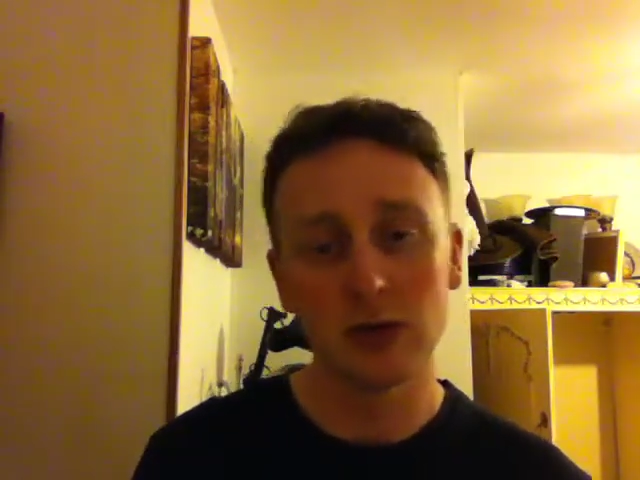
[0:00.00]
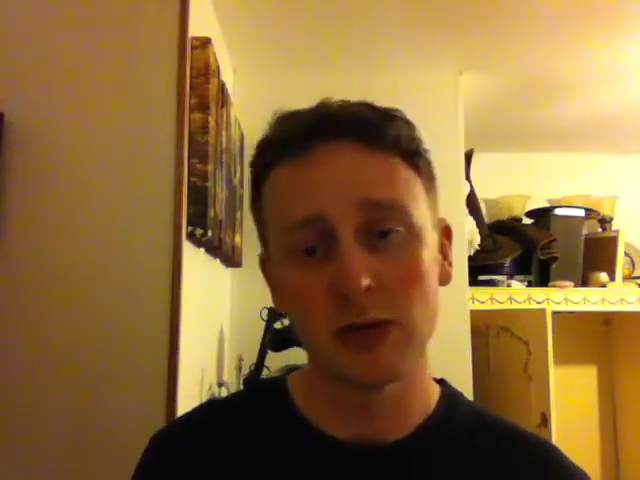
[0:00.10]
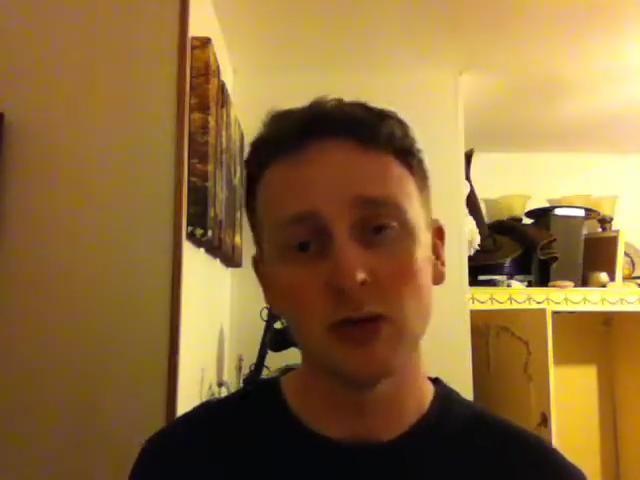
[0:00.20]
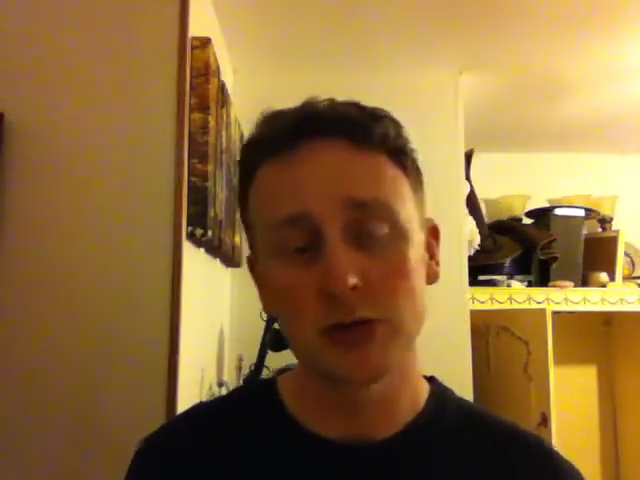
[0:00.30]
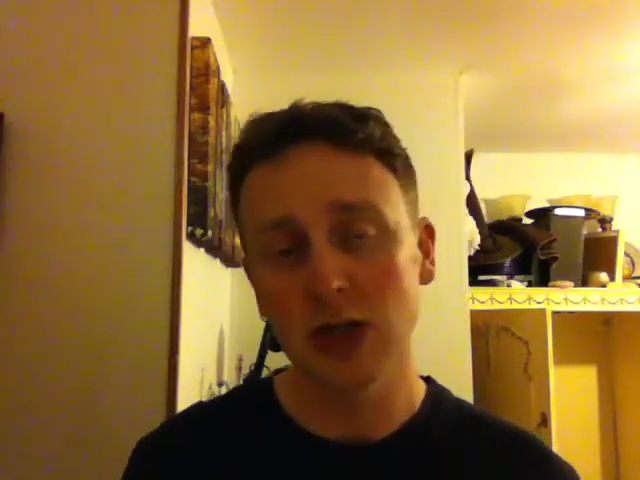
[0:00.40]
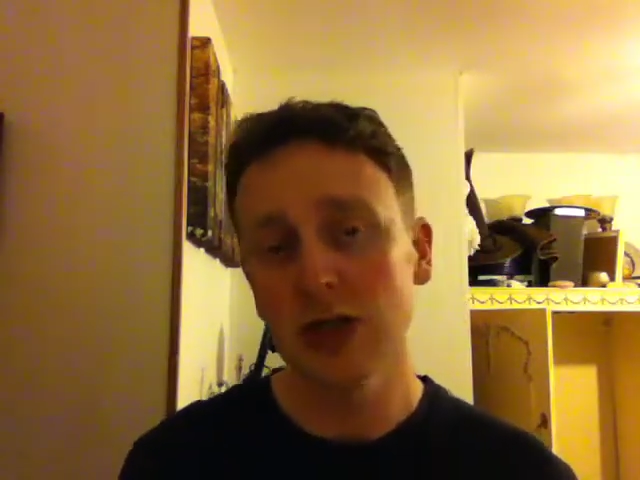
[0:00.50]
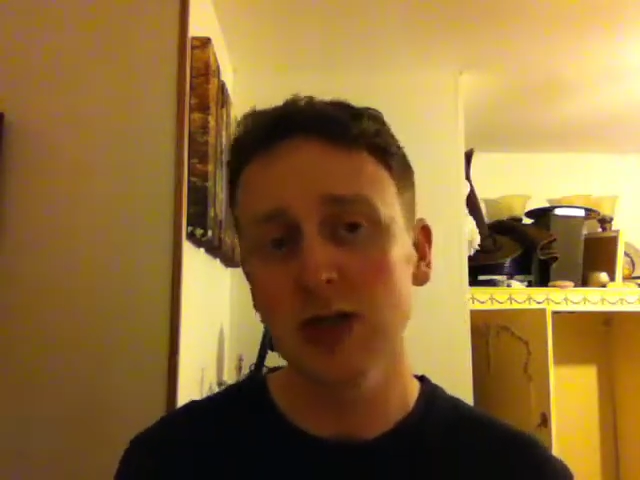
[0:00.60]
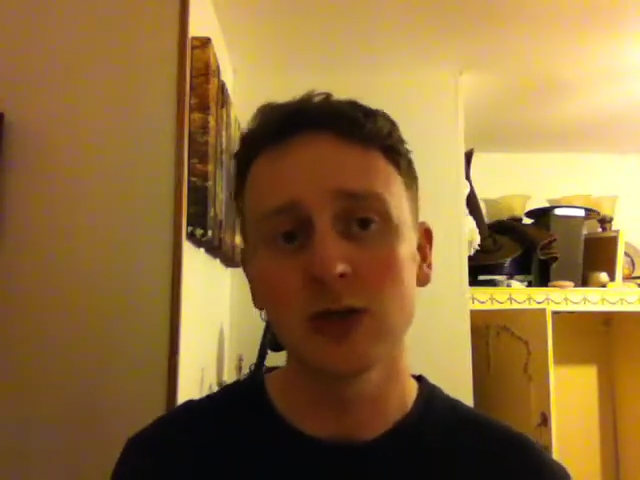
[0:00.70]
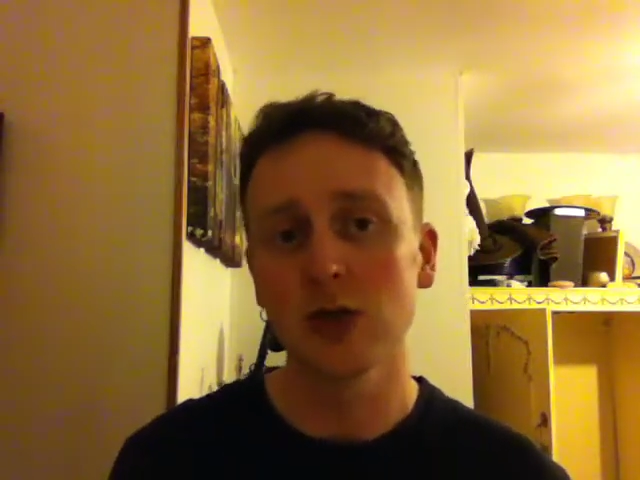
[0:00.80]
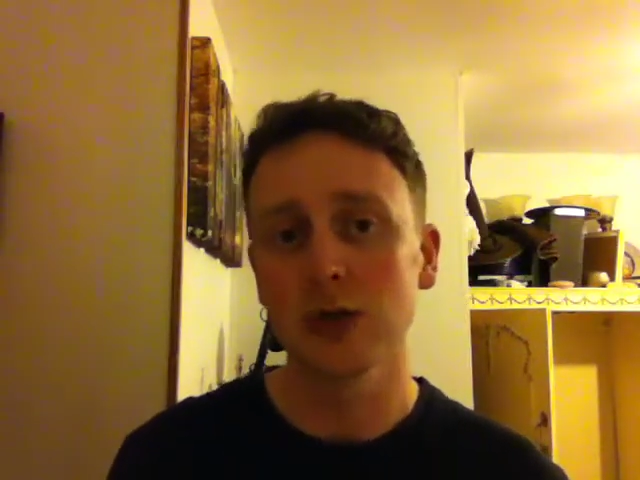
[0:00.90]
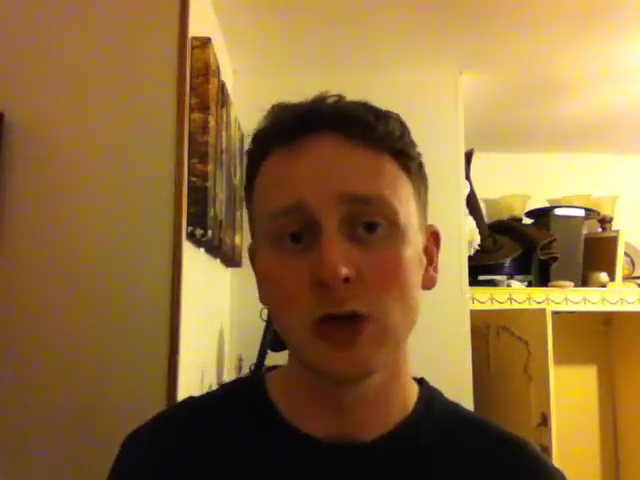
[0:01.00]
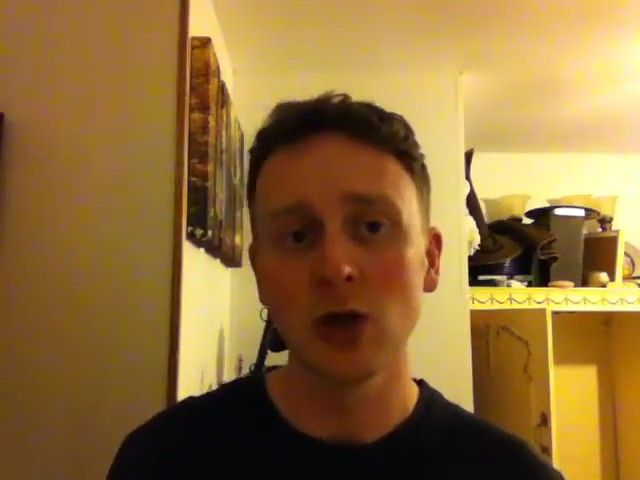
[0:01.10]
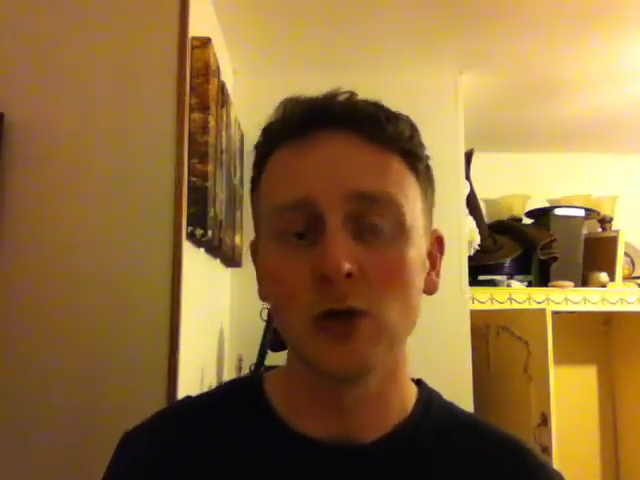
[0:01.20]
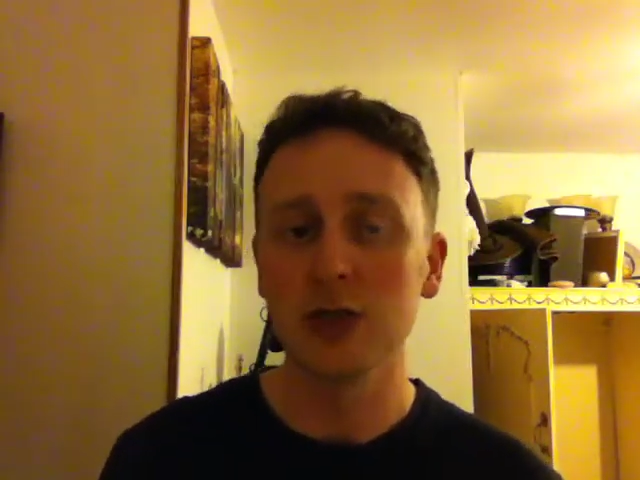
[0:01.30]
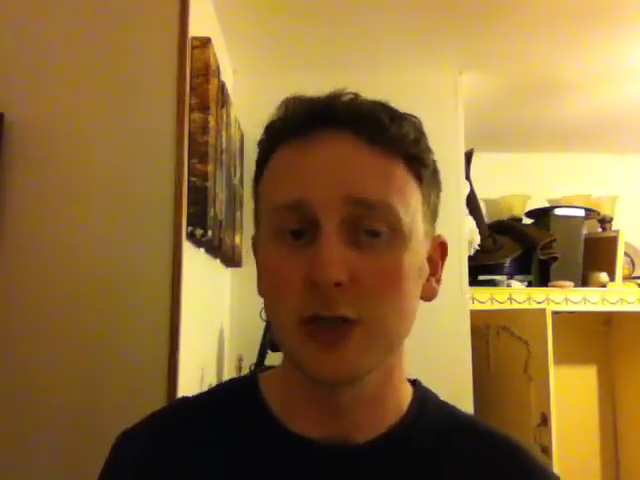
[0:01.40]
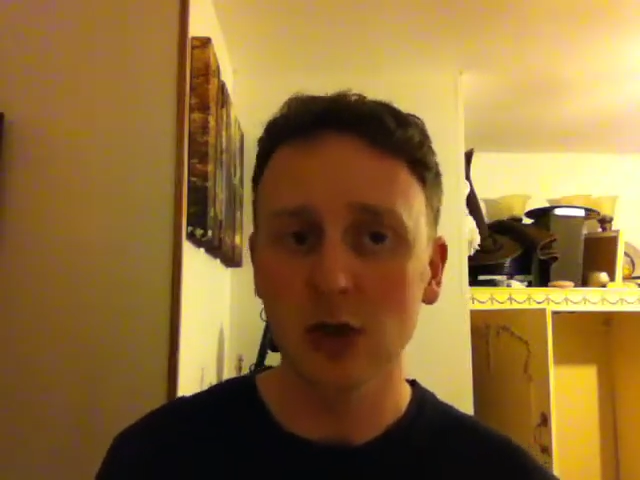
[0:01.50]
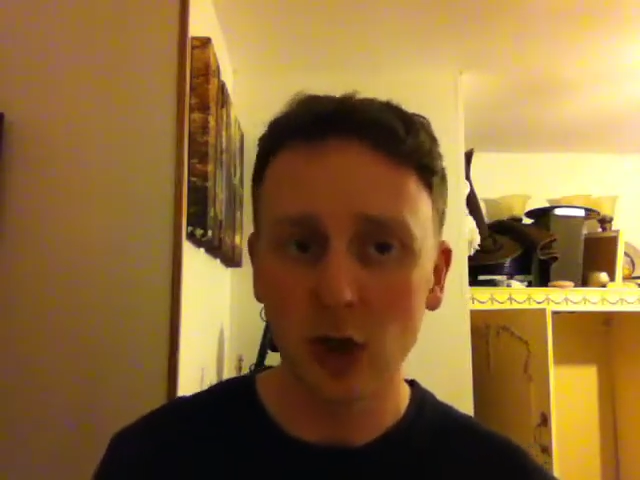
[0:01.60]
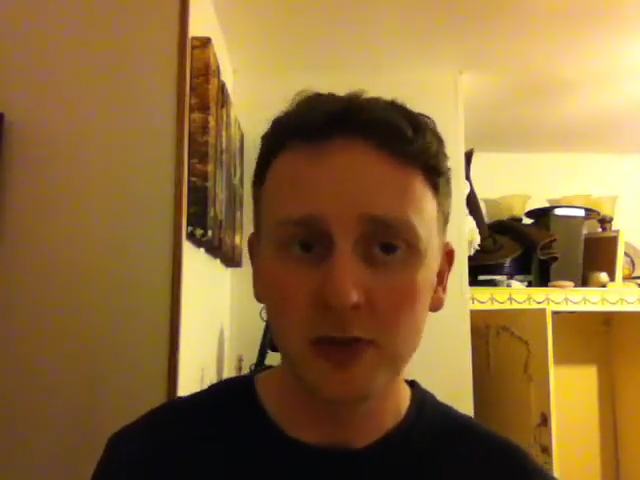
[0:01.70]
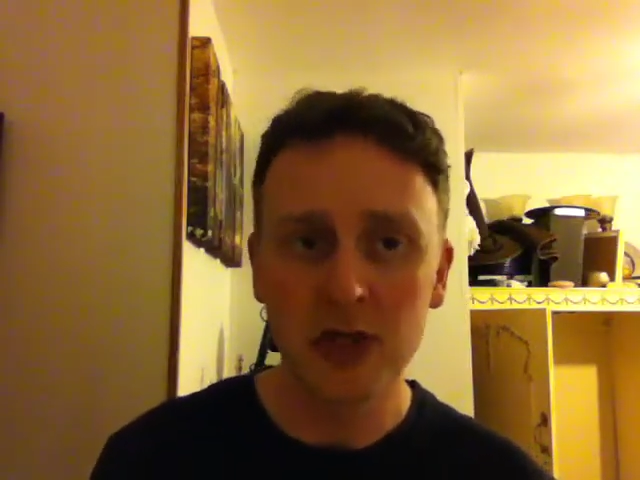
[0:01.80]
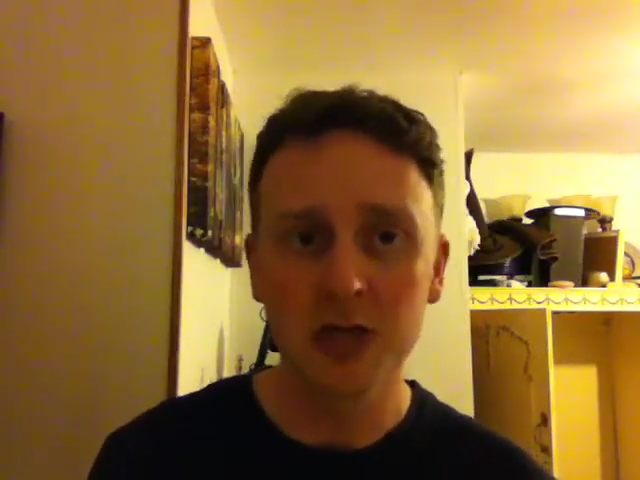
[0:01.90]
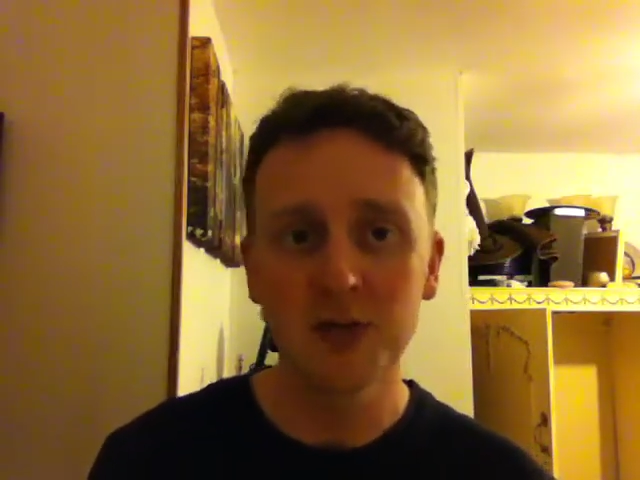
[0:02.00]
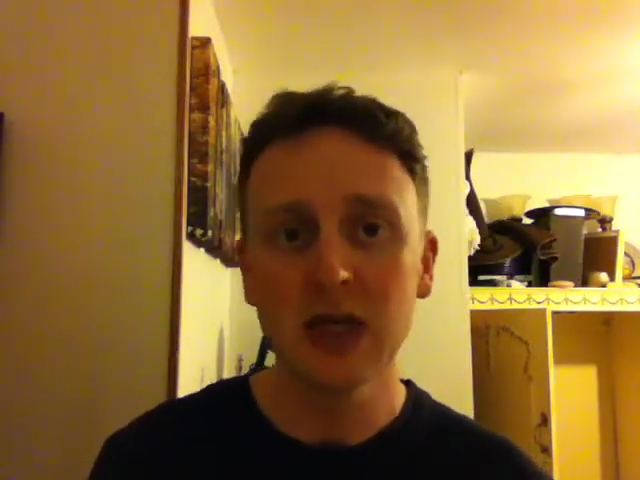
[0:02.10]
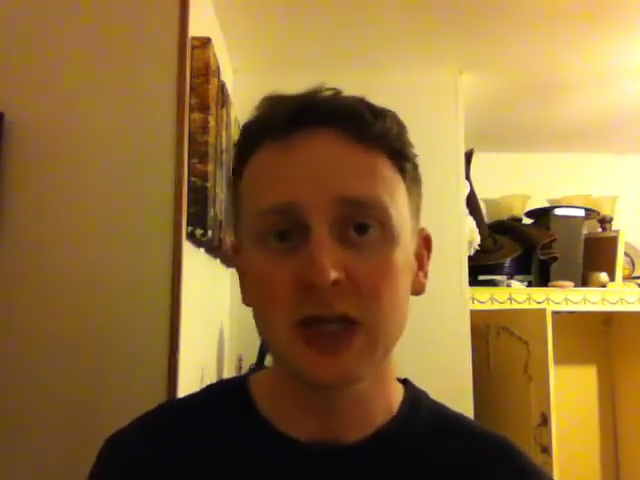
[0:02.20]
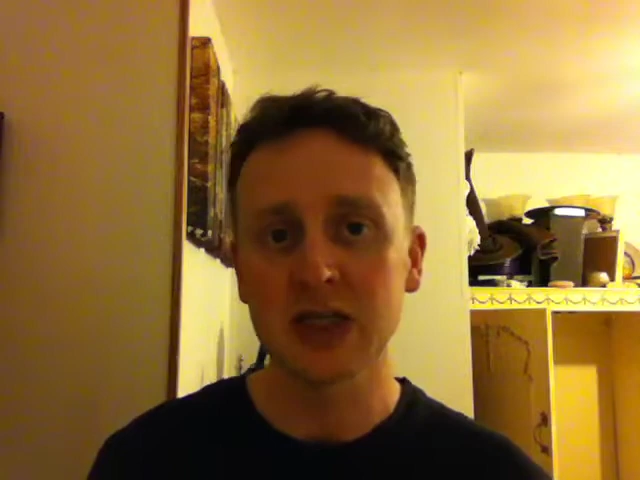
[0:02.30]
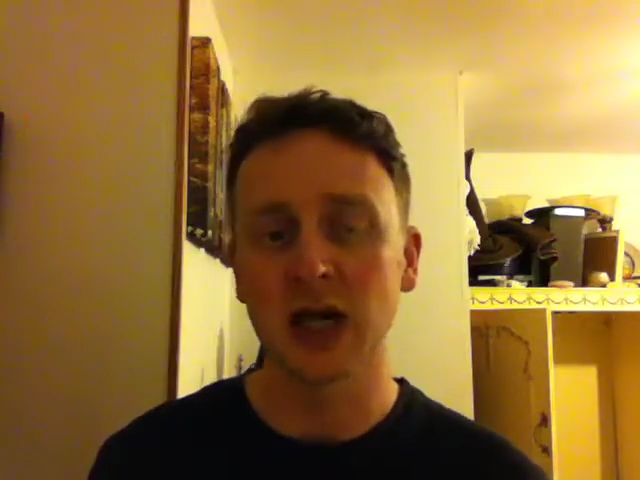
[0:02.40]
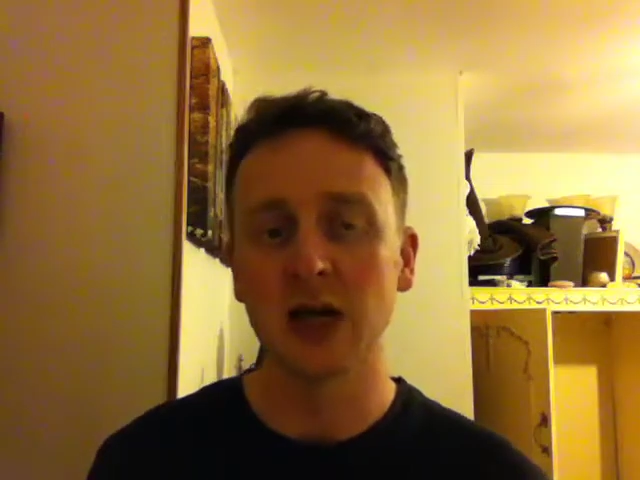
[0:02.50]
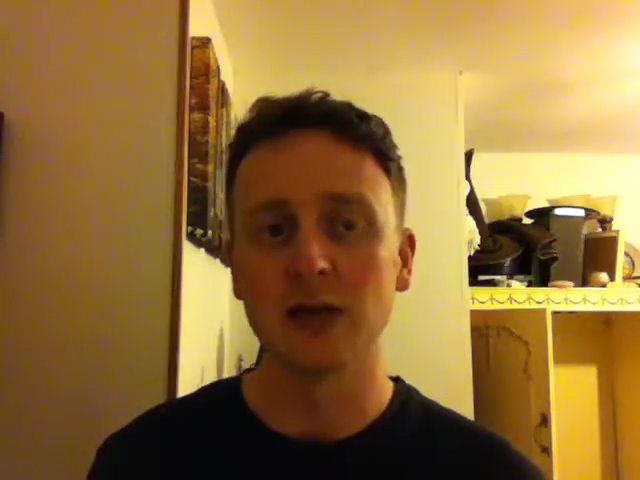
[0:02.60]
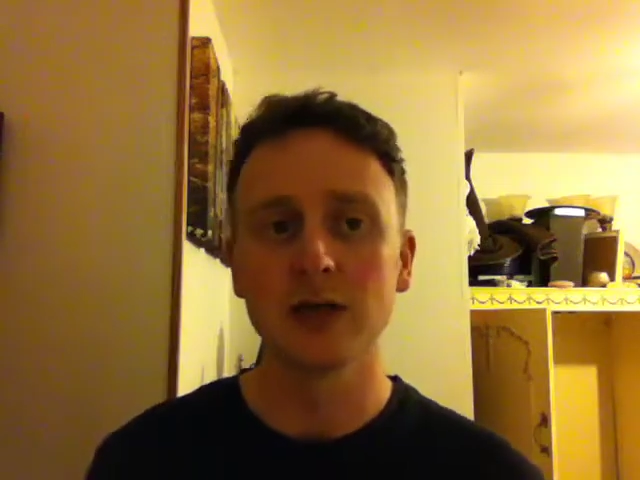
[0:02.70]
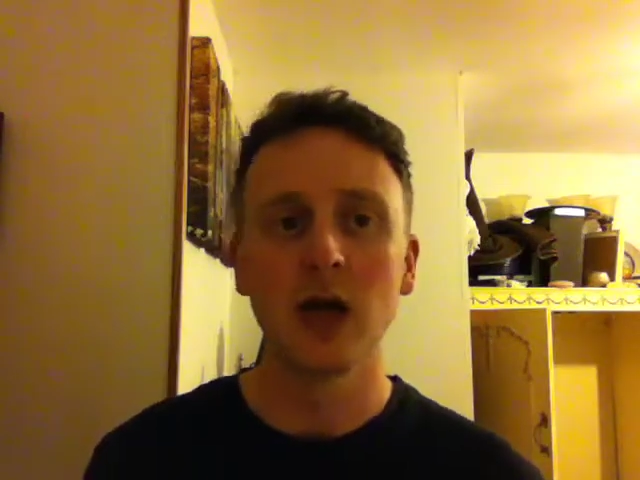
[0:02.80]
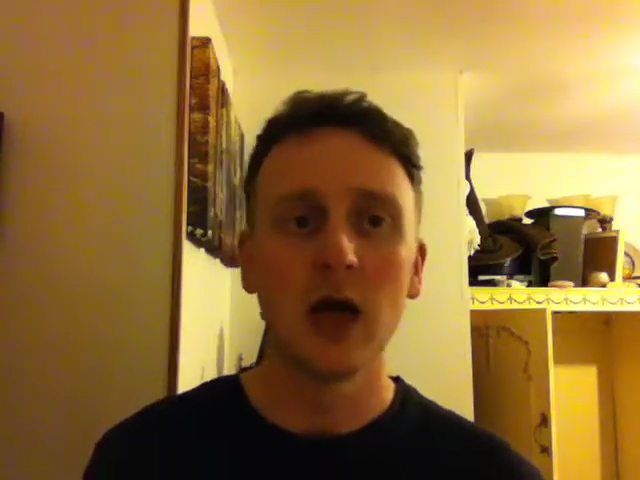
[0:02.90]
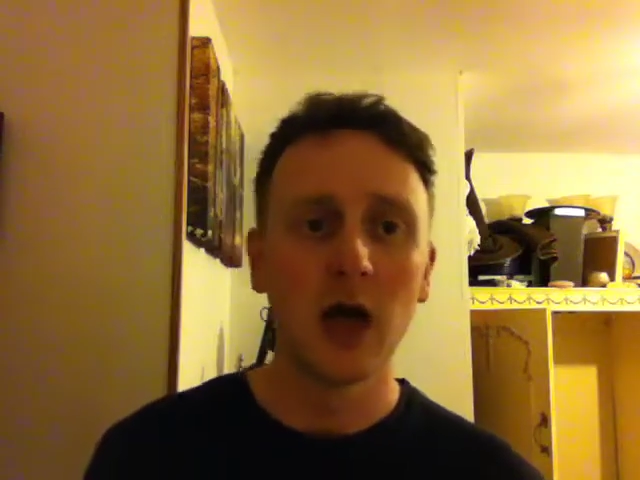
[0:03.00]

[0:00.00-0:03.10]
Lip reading: You know, Solis is not slow. He's got a bit of speed in his hands.